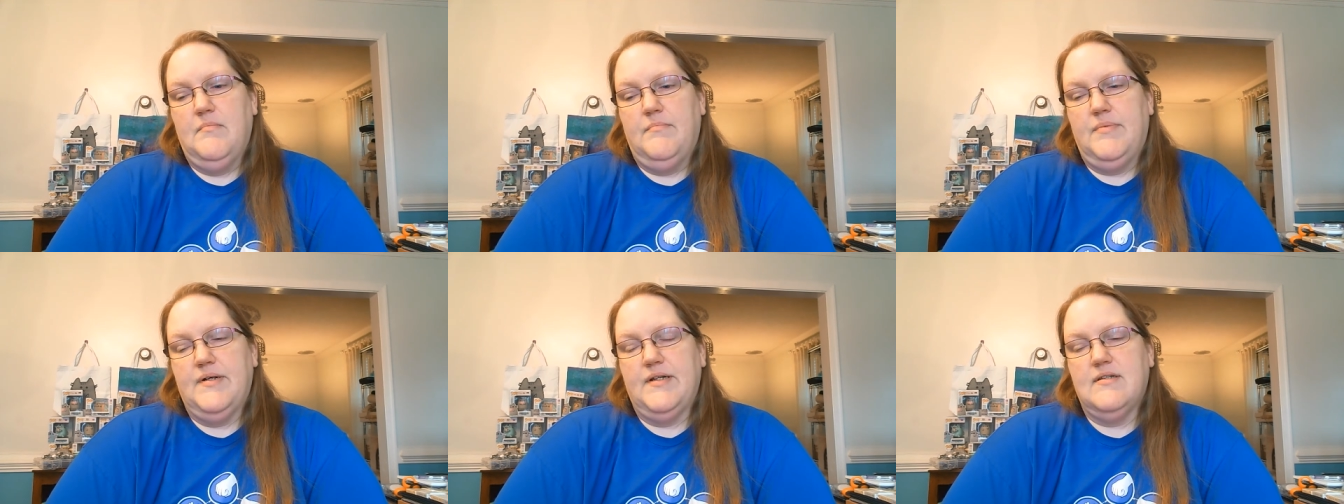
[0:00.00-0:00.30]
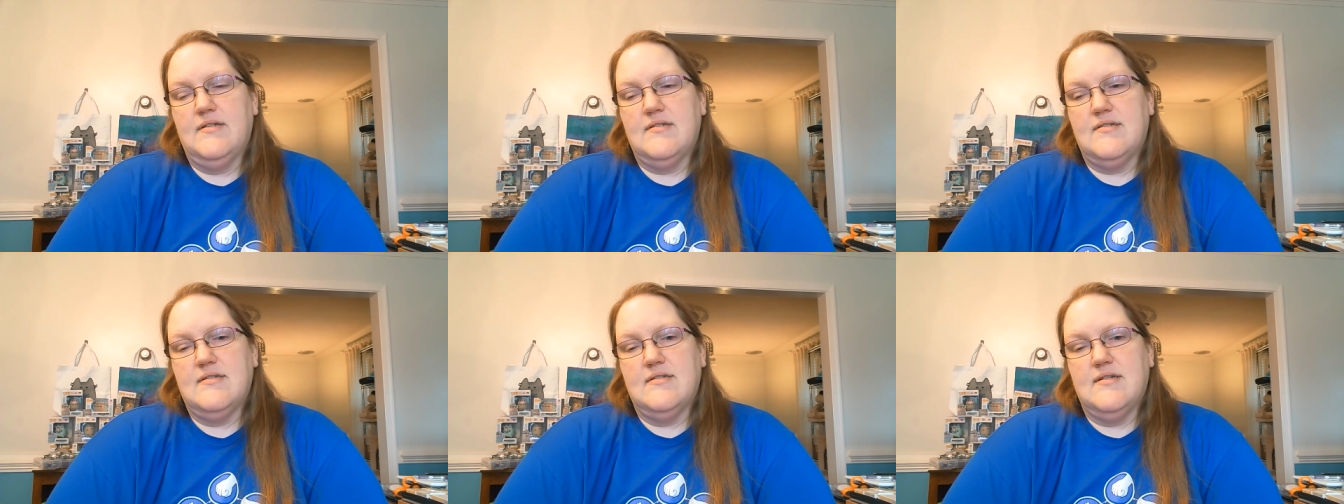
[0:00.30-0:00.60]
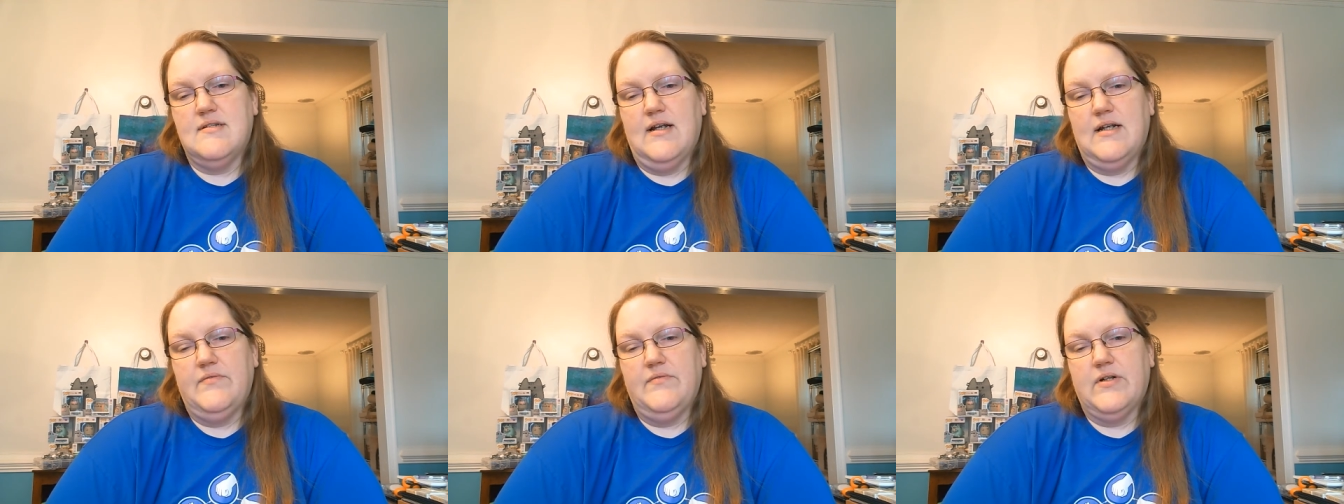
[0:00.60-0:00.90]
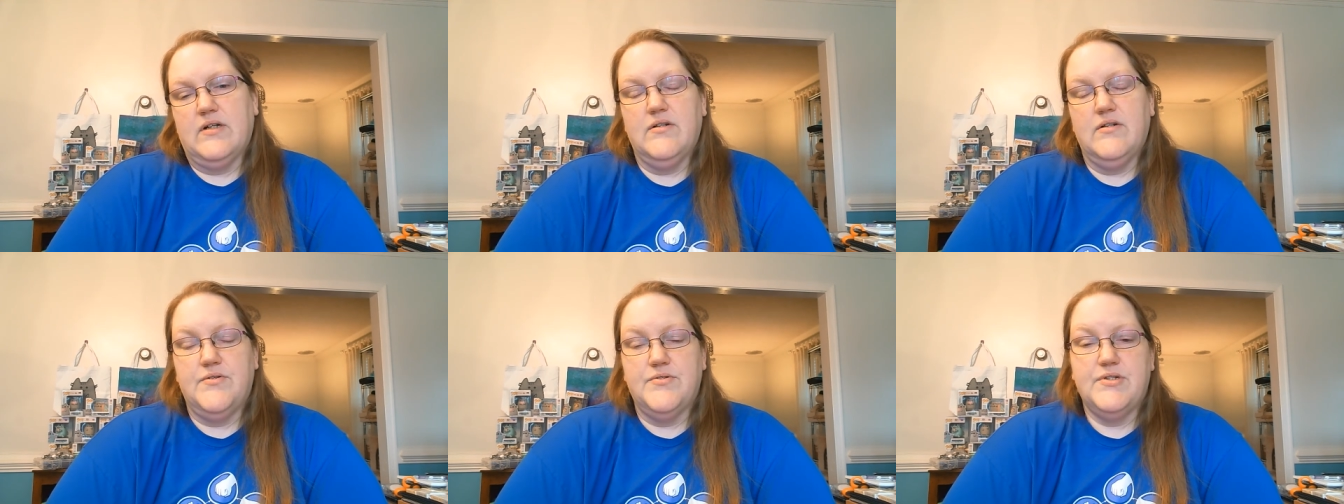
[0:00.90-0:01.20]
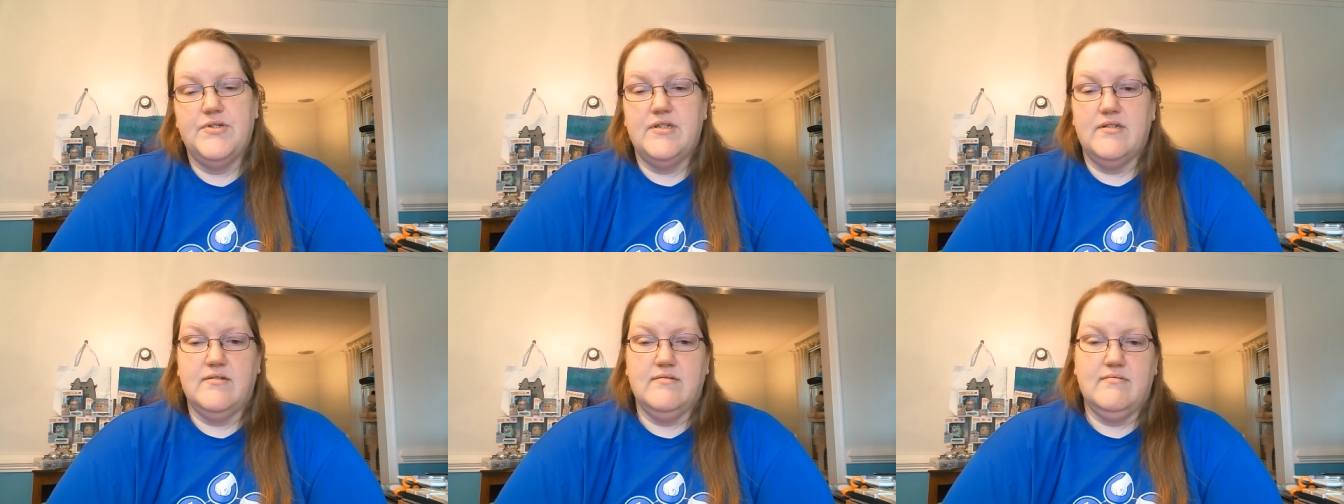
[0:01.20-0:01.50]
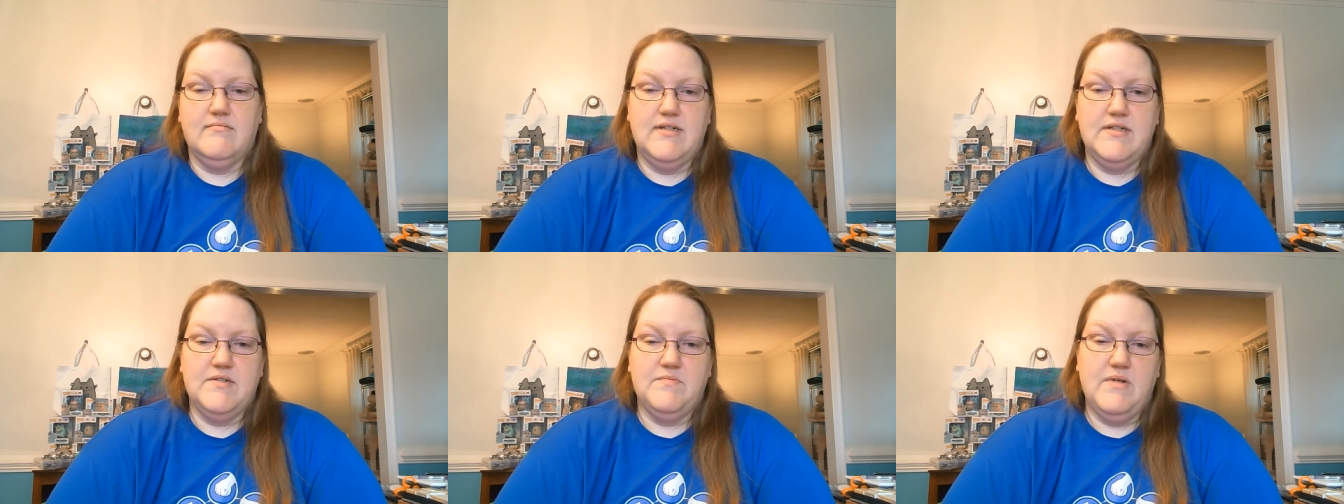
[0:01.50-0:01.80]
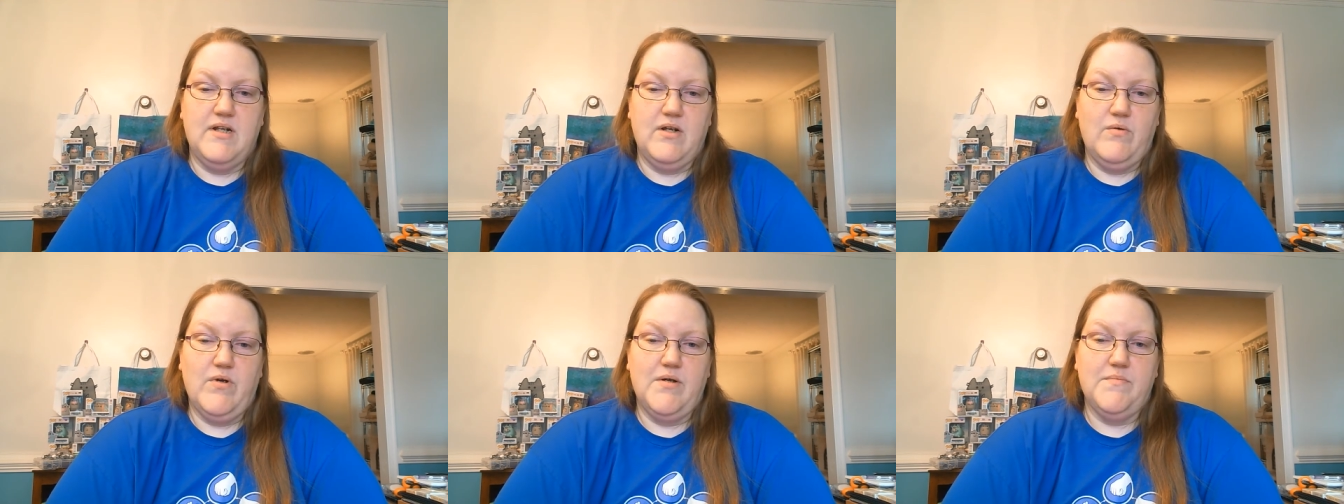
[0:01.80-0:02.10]
but this is not even close to as
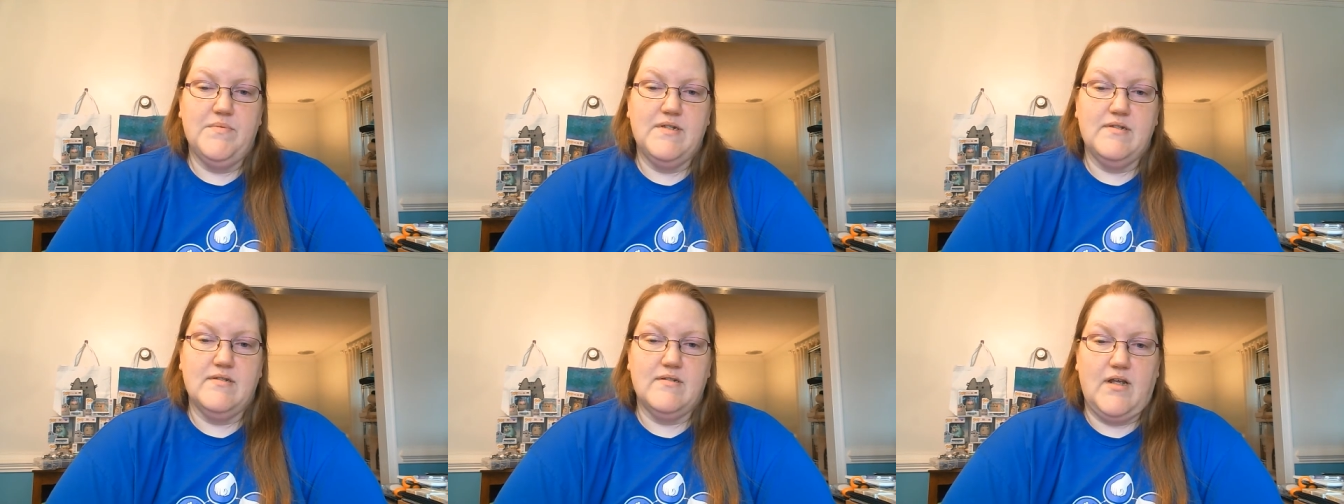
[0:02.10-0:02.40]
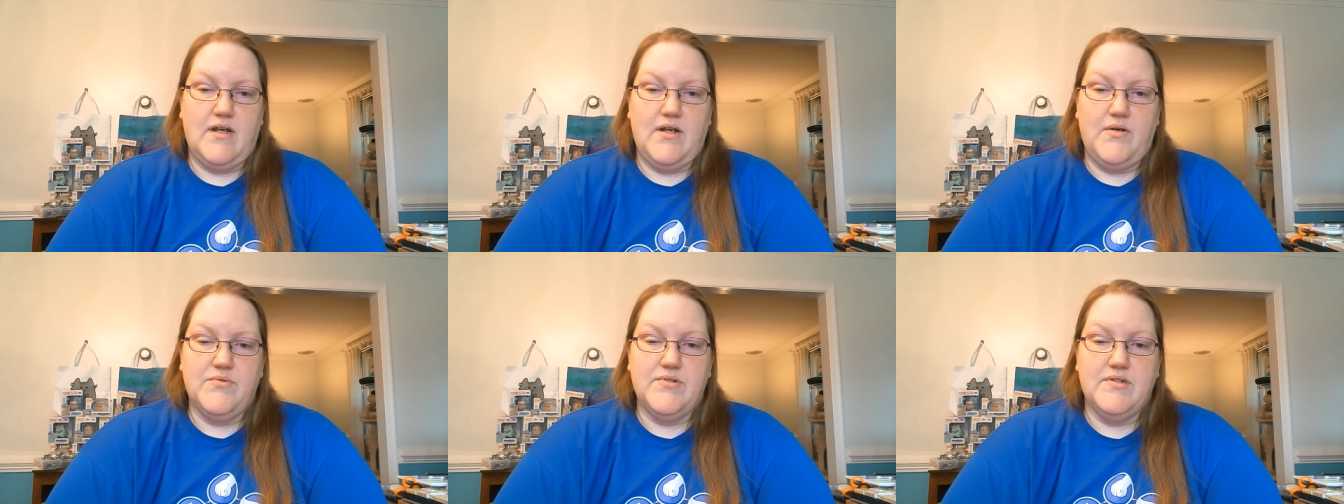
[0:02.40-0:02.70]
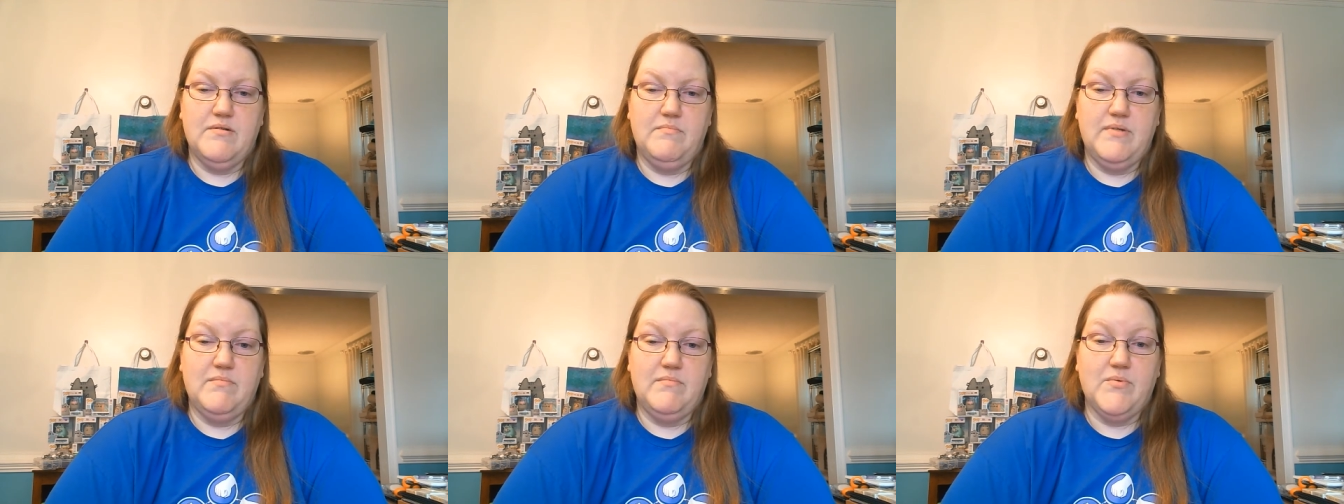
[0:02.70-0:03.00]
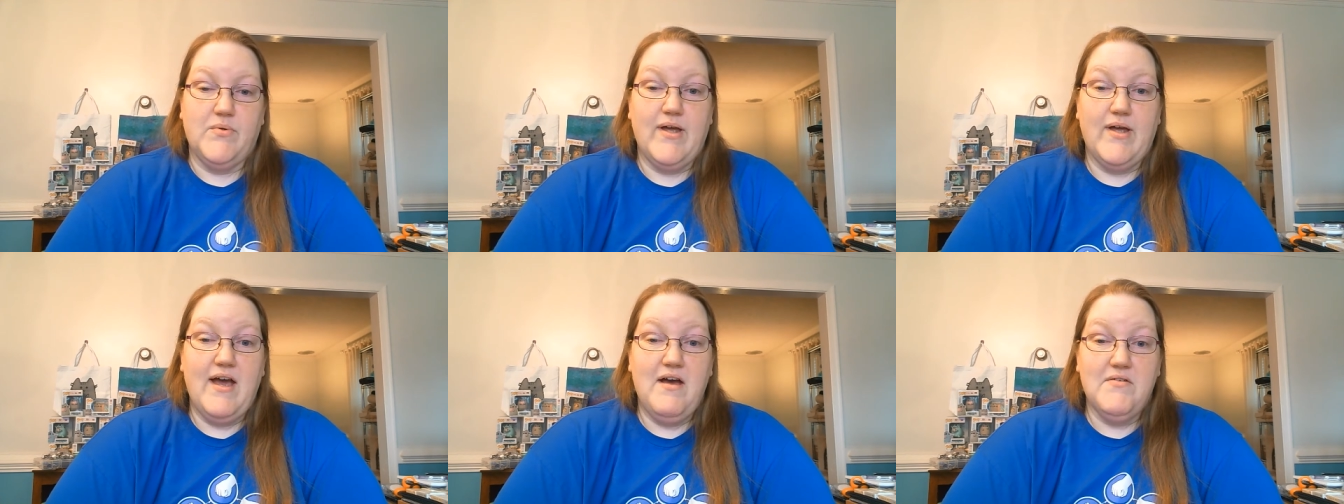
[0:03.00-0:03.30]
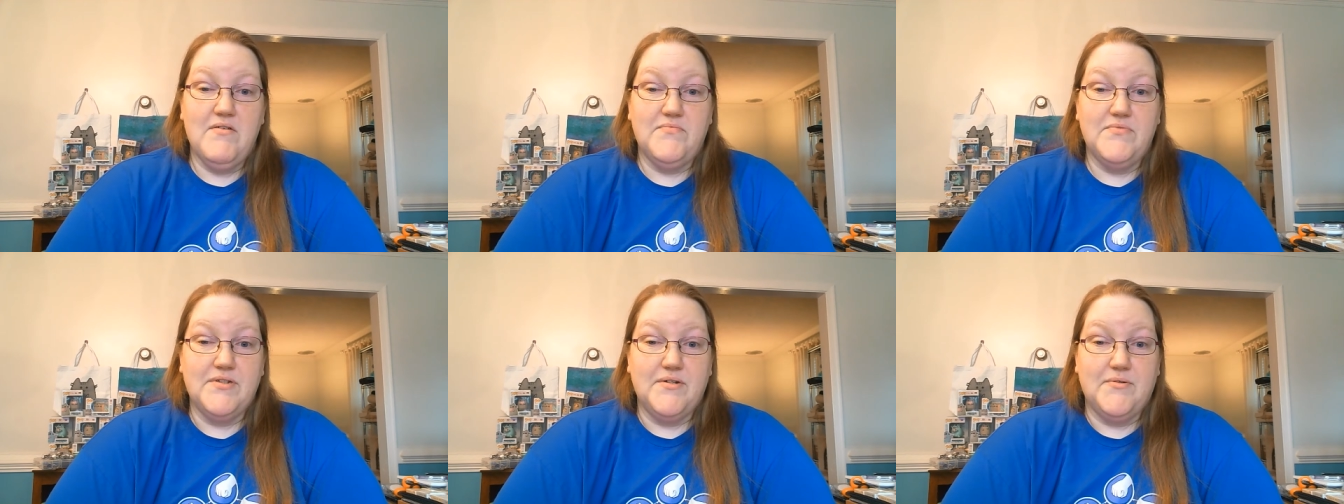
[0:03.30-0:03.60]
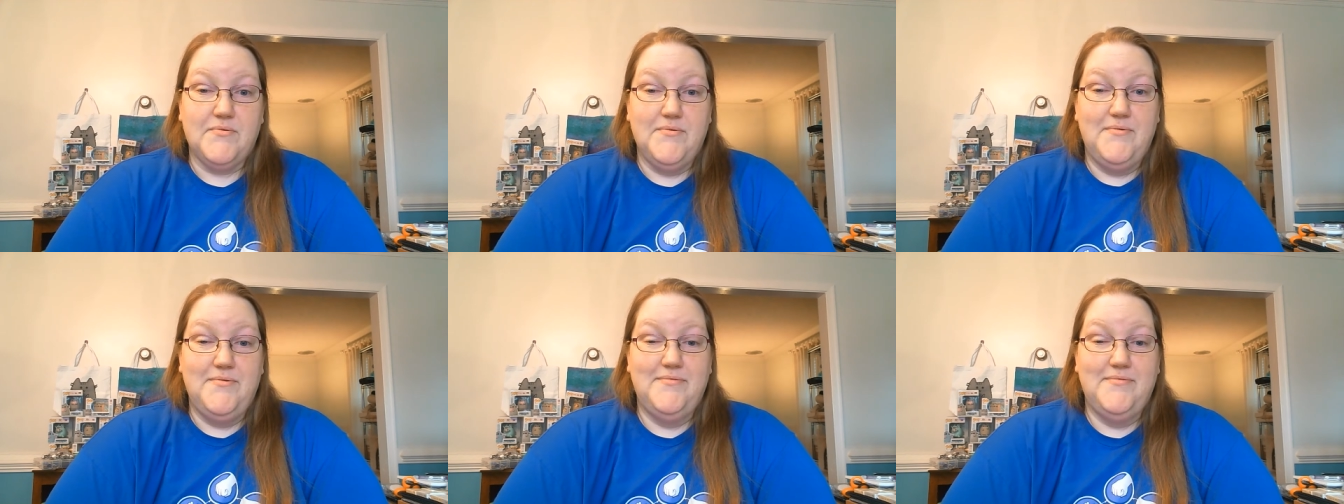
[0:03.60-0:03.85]
many whips as I know some people have. So,